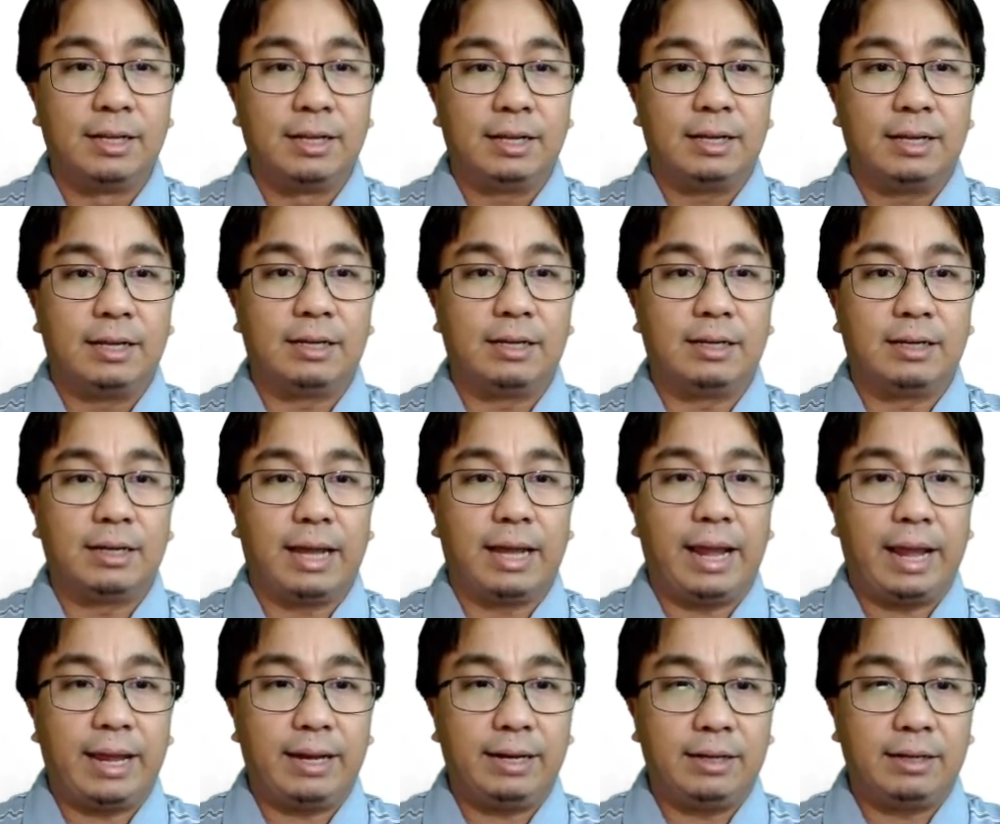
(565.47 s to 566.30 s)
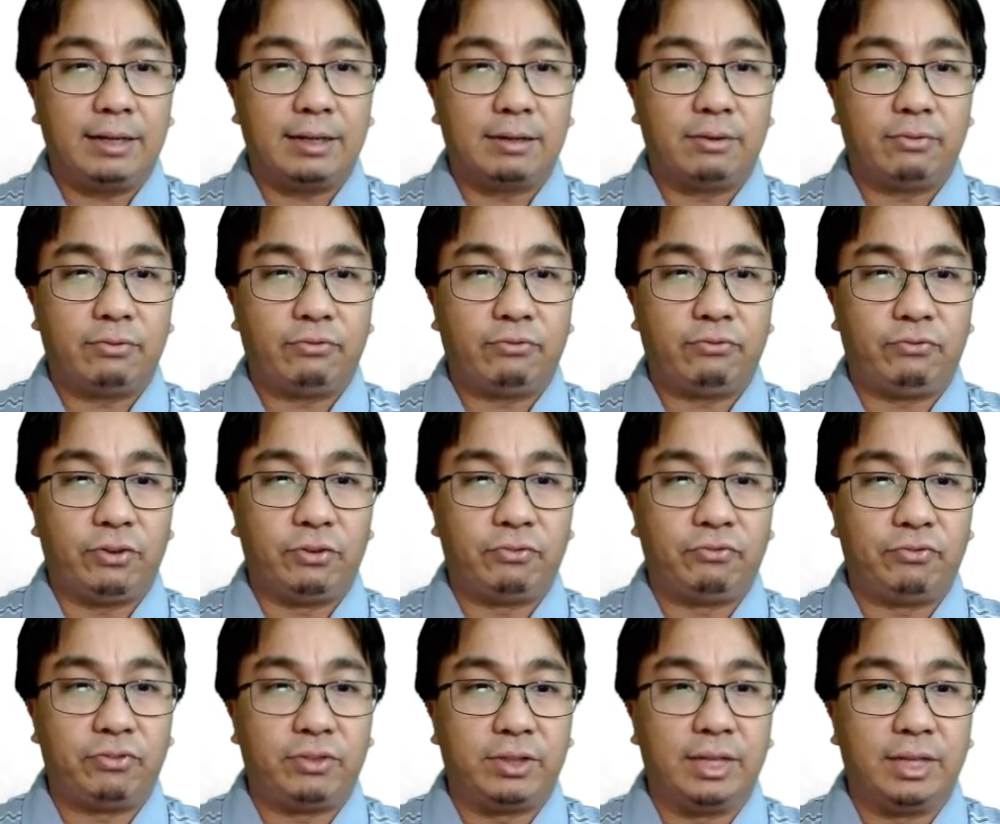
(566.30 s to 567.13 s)
And
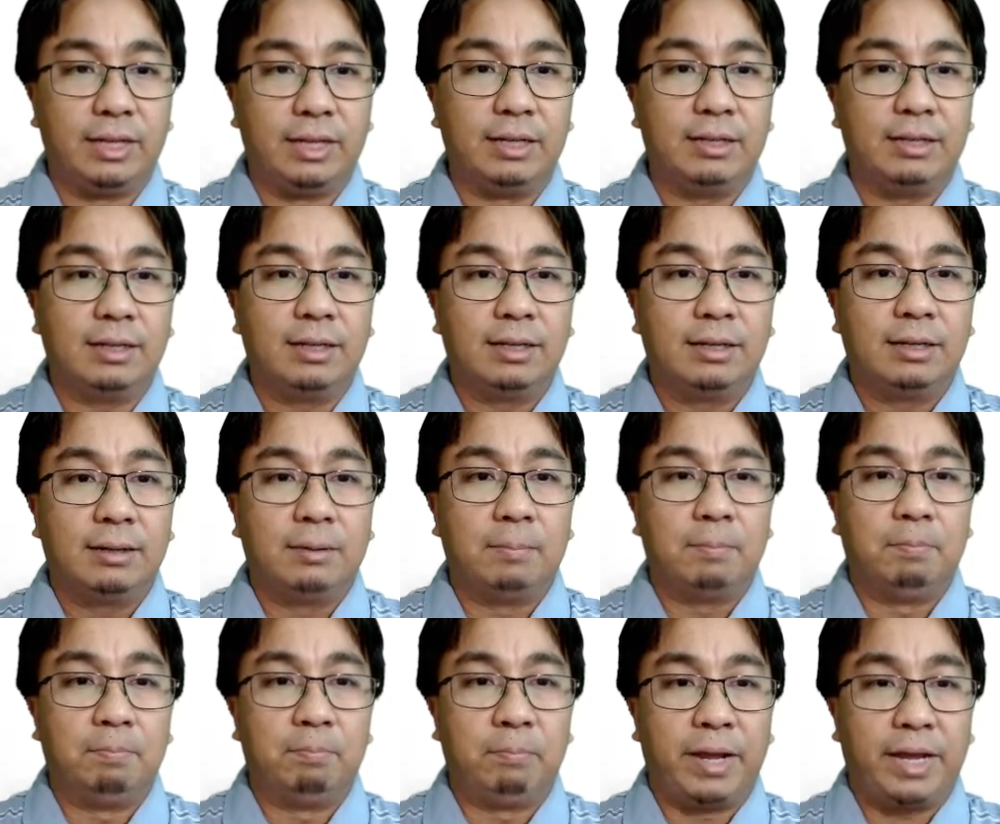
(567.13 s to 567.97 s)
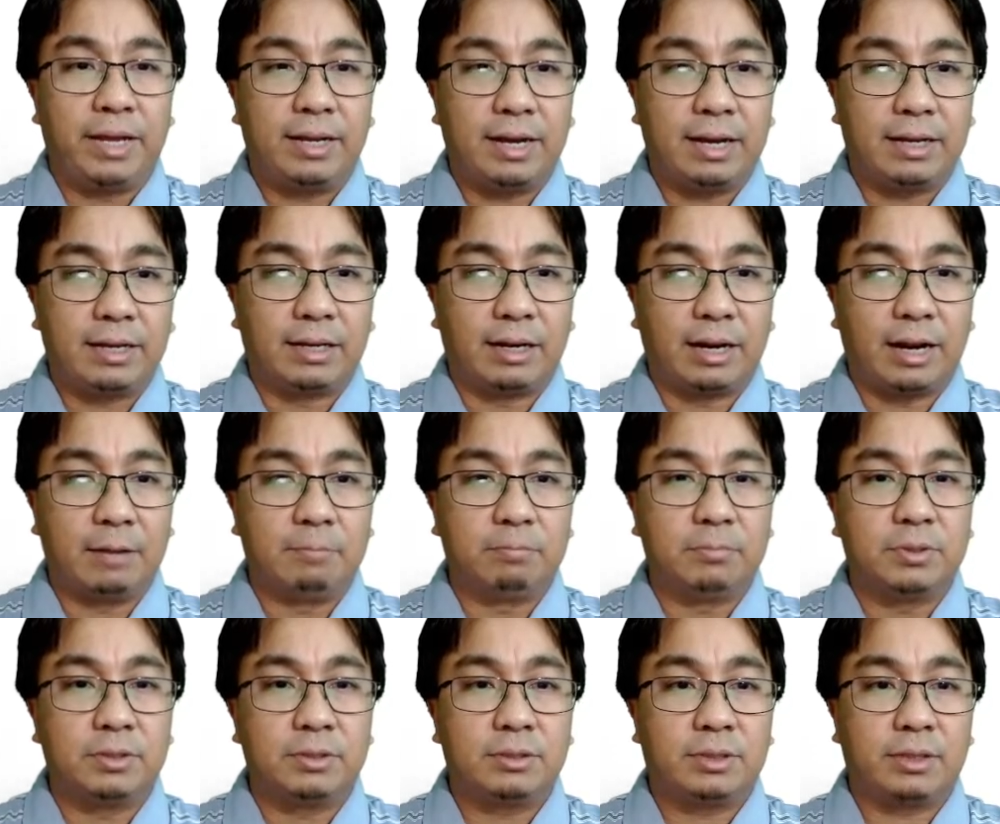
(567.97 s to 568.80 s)
15
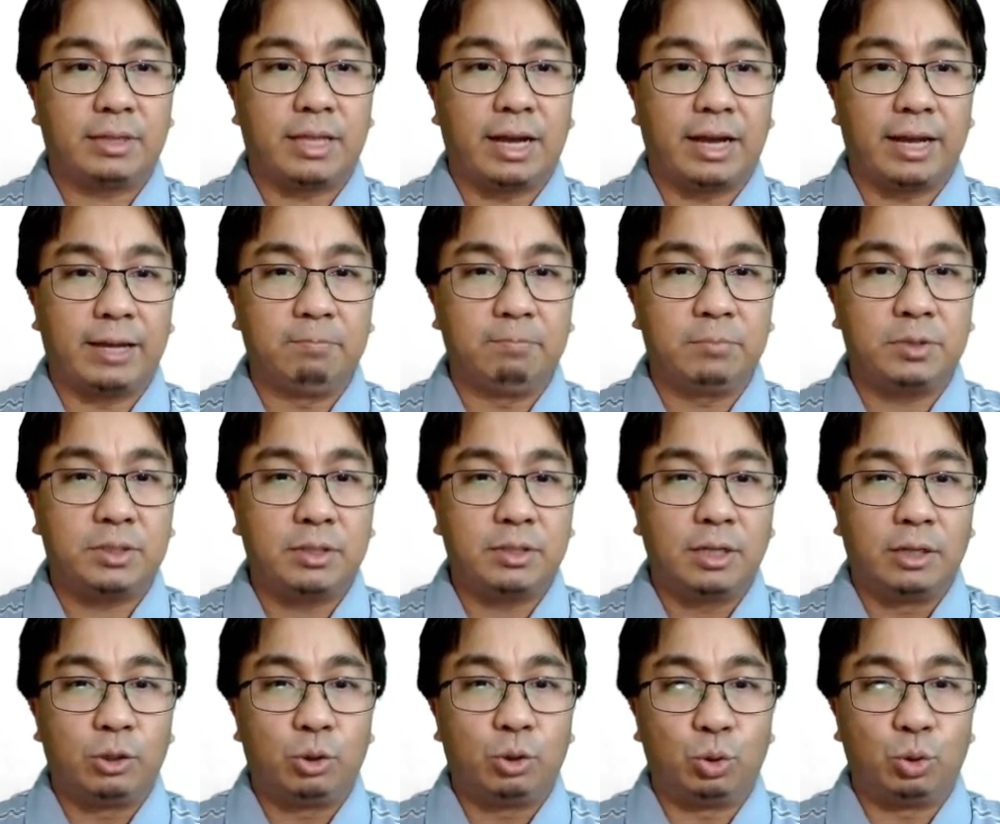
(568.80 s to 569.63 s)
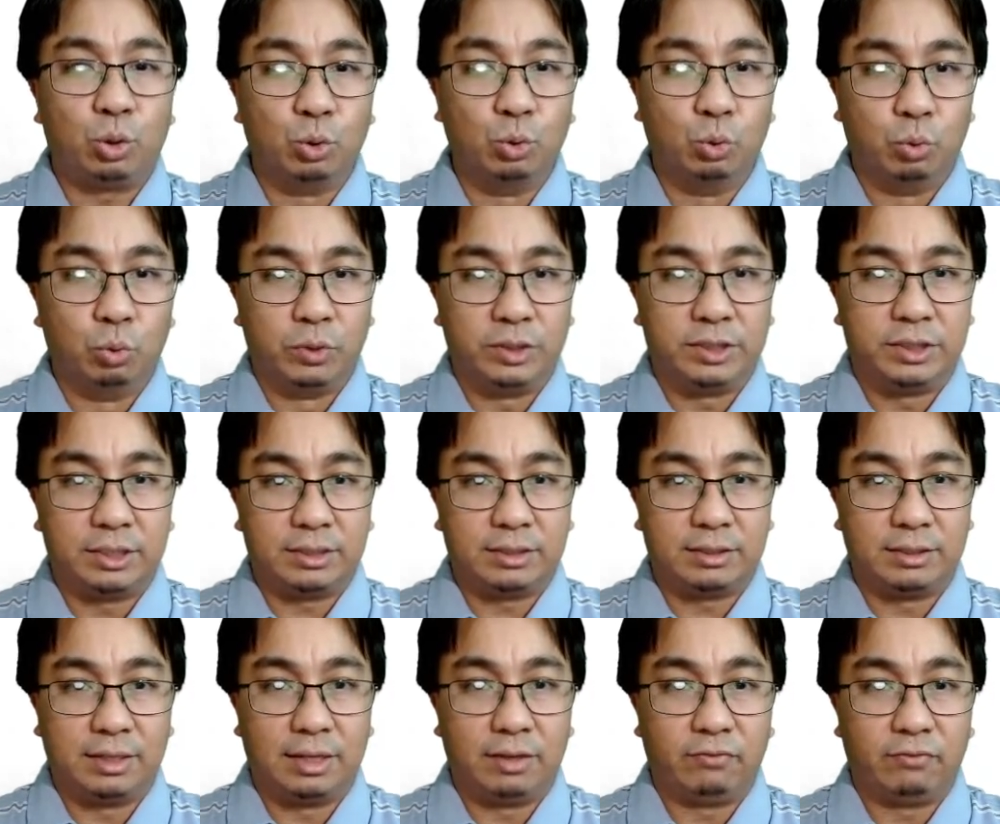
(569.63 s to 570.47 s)
megagrams times 2, which
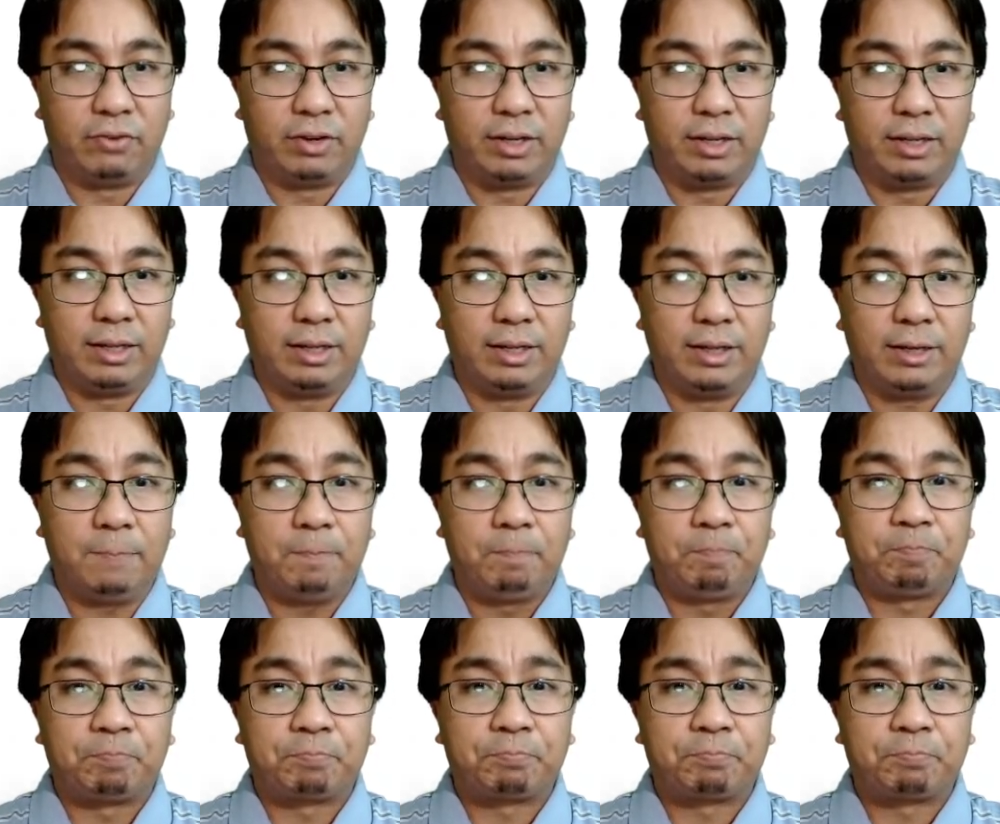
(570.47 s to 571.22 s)
is given here.